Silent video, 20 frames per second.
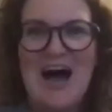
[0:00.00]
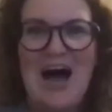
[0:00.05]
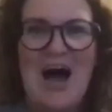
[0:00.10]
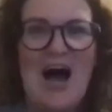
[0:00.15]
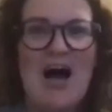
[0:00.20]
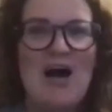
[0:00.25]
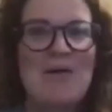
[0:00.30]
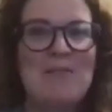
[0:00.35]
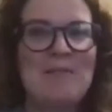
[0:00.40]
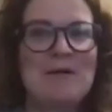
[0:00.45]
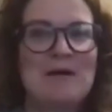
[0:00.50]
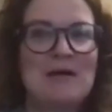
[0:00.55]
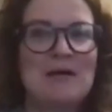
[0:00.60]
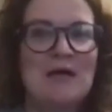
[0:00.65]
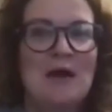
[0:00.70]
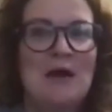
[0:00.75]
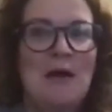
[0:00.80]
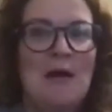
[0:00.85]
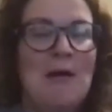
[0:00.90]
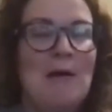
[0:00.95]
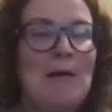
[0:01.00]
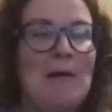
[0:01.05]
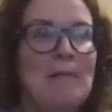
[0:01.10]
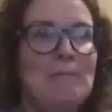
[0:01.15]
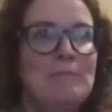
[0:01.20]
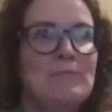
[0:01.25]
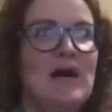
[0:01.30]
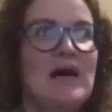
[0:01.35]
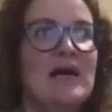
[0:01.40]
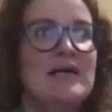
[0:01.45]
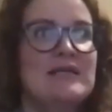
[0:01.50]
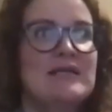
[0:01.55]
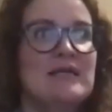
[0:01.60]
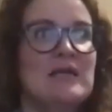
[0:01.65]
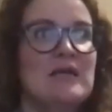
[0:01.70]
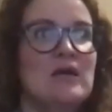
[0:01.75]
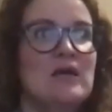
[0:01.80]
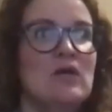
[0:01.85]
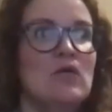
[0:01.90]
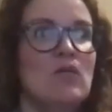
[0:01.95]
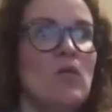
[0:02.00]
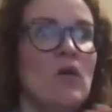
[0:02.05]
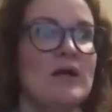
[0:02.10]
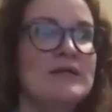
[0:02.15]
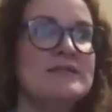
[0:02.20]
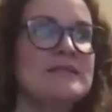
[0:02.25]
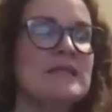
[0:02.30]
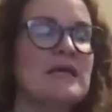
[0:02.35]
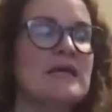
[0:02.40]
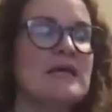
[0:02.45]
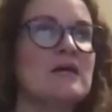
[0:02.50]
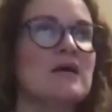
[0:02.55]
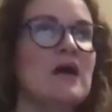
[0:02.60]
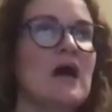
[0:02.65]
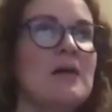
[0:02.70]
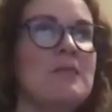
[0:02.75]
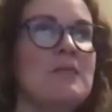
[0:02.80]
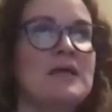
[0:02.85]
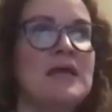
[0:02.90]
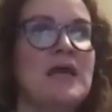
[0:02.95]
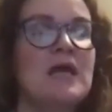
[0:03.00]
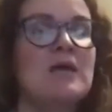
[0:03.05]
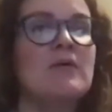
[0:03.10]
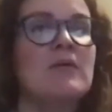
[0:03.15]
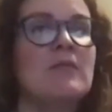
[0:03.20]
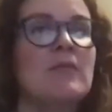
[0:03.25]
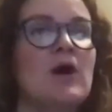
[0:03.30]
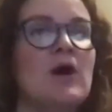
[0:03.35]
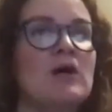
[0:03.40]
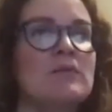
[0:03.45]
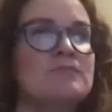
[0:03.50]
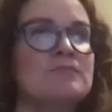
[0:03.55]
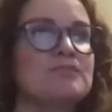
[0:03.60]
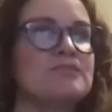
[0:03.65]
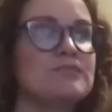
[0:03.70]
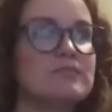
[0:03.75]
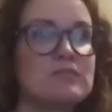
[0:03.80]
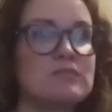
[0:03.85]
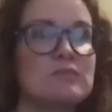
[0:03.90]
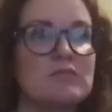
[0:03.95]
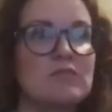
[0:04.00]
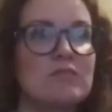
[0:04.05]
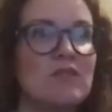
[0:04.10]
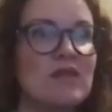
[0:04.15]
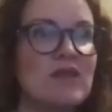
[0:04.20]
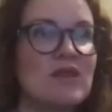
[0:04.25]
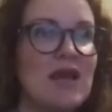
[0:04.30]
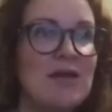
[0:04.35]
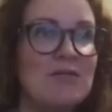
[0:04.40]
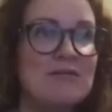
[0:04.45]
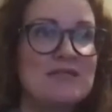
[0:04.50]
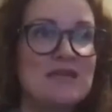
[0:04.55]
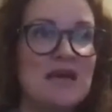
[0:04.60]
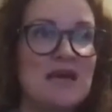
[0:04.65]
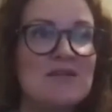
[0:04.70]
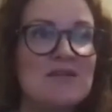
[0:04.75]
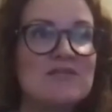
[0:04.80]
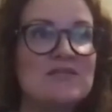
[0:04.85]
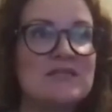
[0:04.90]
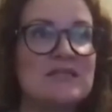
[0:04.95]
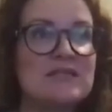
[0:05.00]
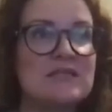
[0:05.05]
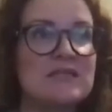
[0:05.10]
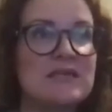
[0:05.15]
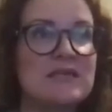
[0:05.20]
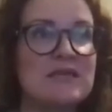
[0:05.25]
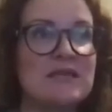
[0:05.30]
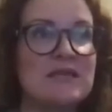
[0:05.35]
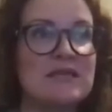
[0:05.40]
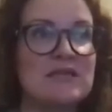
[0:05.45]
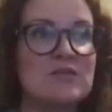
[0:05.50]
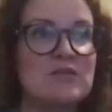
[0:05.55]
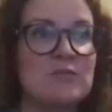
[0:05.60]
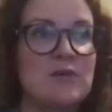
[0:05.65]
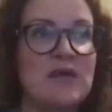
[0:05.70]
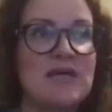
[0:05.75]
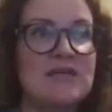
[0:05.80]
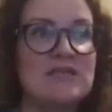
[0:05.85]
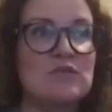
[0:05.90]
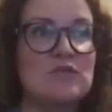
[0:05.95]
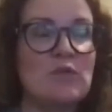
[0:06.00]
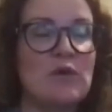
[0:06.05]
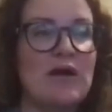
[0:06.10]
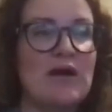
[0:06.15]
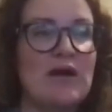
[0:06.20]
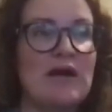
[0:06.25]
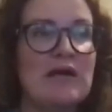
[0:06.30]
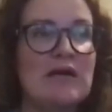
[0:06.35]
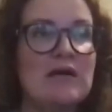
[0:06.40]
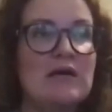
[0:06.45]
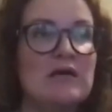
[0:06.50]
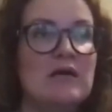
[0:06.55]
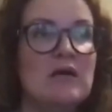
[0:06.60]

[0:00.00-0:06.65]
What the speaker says: um but once I became a mom, I was kind of standing in this space where,